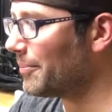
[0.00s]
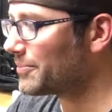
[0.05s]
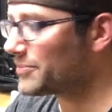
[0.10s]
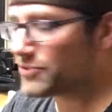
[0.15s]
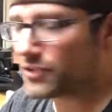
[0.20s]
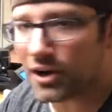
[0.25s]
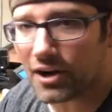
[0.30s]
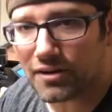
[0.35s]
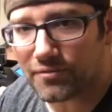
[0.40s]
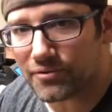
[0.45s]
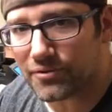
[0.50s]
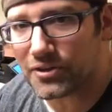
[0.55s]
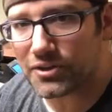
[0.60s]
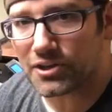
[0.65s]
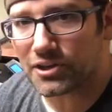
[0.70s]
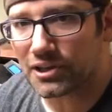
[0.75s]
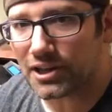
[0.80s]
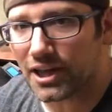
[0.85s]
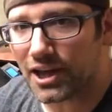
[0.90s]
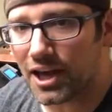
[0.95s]
Sorry for the
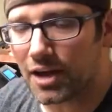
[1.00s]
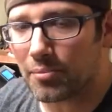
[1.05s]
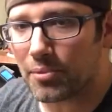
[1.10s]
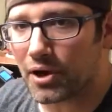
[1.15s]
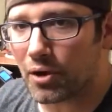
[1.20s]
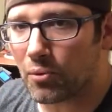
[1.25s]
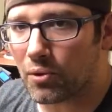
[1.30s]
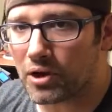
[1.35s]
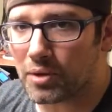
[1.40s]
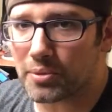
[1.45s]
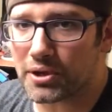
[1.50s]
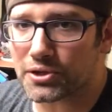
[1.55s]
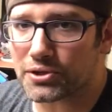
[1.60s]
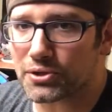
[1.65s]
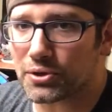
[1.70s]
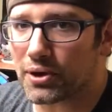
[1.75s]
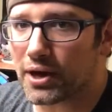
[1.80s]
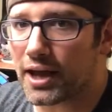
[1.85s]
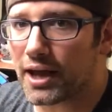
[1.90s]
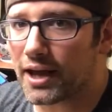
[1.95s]
delay, but I want to make
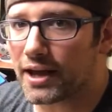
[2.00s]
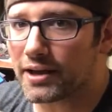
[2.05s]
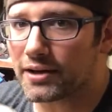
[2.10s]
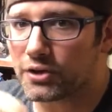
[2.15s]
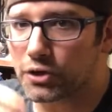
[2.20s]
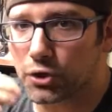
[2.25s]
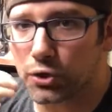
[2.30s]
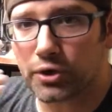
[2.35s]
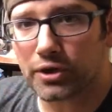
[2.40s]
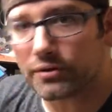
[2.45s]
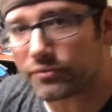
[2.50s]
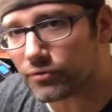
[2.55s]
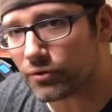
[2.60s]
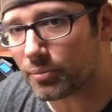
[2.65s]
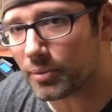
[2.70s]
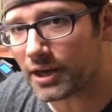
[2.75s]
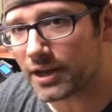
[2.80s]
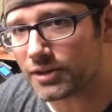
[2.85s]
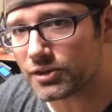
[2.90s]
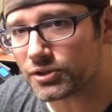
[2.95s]
sure I had good
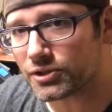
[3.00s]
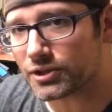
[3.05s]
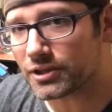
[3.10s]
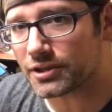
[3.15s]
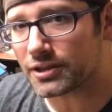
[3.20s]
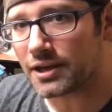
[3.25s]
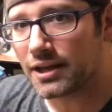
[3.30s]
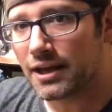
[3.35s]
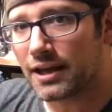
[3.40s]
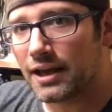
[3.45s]
information